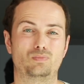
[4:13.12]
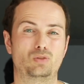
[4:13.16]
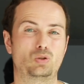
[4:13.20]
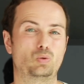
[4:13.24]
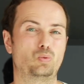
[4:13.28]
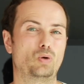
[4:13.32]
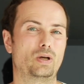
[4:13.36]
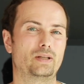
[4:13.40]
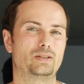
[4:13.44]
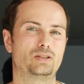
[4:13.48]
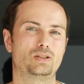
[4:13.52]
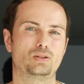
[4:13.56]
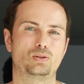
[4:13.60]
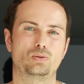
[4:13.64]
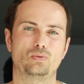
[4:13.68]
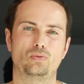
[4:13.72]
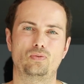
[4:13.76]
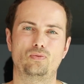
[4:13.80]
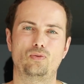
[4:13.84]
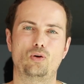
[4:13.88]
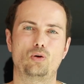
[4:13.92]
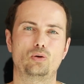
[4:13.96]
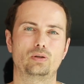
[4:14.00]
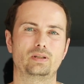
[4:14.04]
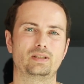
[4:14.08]
20 to
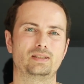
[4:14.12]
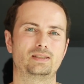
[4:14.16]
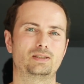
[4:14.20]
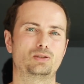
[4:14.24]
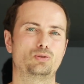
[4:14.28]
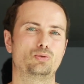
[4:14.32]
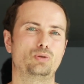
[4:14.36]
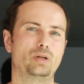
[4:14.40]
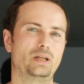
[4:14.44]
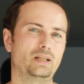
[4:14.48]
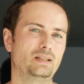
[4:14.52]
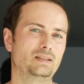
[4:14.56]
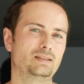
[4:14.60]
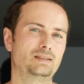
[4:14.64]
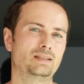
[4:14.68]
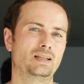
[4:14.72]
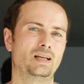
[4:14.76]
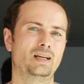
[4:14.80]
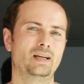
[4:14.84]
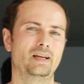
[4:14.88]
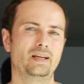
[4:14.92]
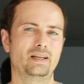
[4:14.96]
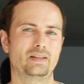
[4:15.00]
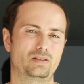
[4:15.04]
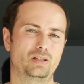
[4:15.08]
40 screens,
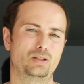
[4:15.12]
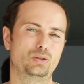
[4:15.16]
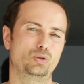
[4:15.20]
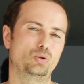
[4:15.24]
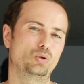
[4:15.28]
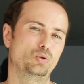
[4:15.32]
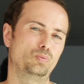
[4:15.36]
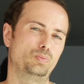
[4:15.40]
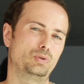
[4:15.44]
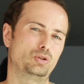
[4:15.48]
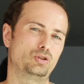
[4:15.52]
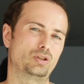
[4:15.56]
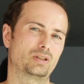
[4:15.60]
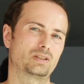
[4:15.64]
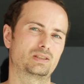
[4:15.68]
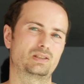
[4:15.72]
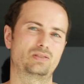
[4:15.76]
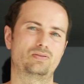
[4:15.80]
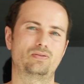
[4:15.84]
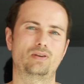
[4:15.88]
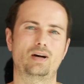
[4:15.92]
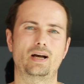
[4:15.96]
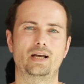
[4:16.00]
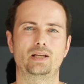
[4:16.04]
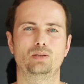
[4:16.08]
then you'll be just
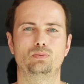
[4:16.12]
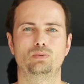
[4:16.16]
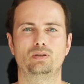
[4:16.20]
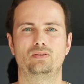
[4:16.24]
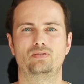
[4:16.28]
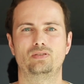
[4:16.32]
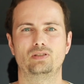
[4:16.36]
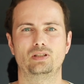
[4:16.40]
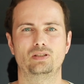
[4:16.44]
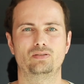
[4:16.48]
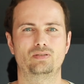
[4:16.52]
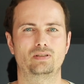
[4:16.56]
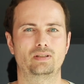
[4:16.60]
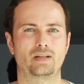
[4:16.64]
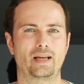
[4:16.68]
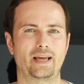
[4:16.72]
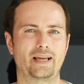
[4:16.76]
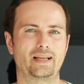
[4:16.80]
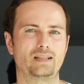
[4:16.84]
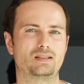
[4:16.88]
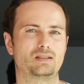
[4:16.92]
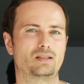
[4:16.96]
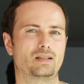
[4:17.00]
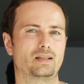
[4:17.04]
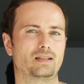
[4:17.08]
fine with even
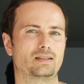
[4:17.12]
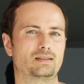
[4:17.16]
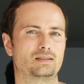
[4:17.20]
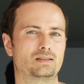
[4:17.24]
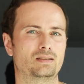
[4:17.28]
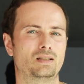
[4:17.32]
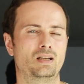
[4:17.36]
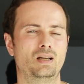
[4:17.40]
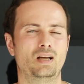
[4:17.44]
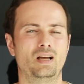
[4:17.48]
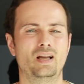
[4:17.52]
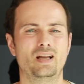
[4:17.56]
8 gigs.